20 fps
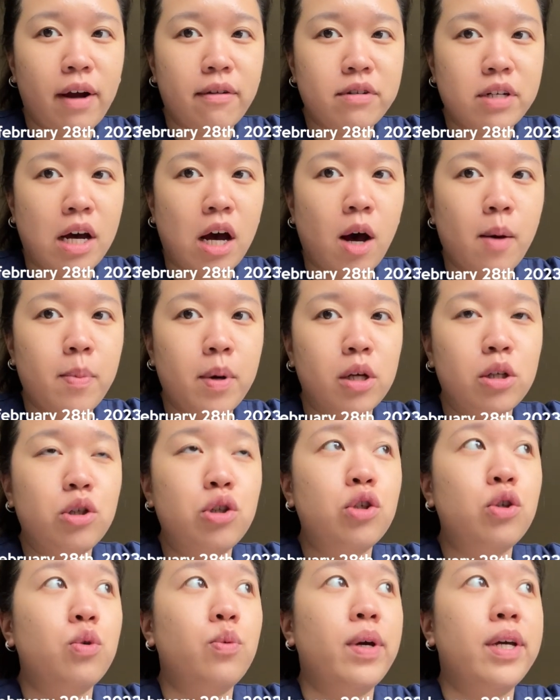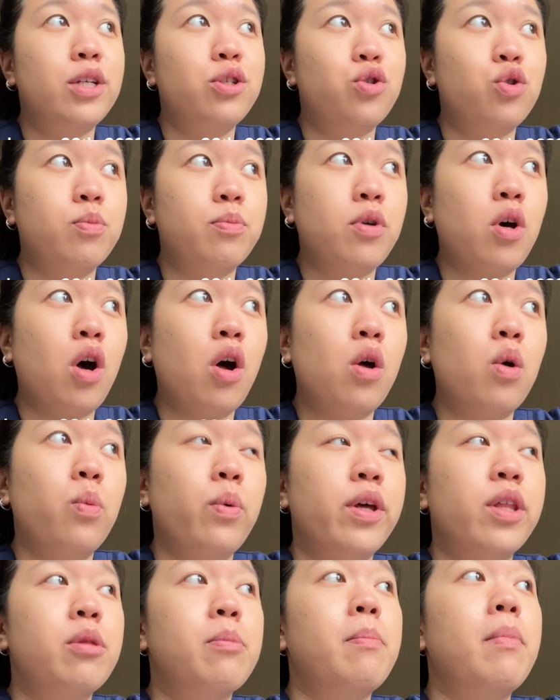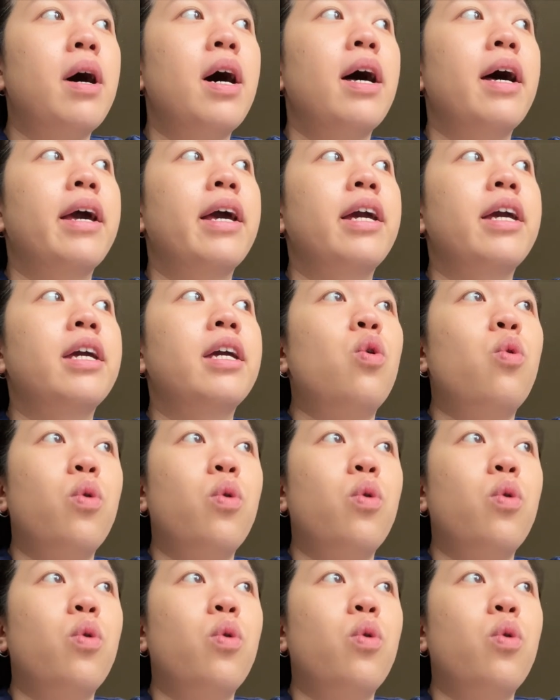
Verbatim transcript: have to hop on to a Zoom call with my